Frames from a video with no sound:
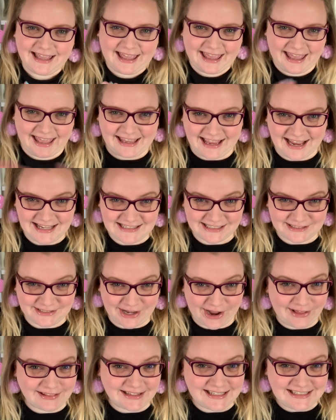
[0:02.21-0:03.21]
Hey guys, it's
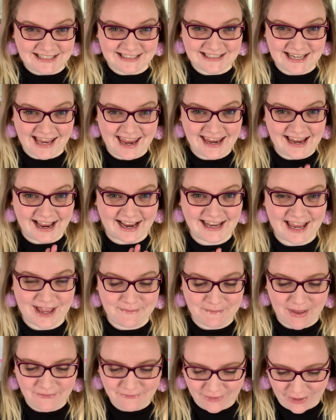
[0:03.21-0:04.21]
Holly. Today I
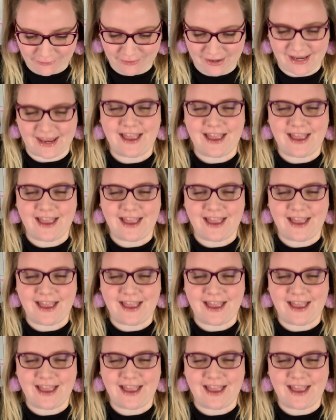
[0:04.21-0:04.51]
am very,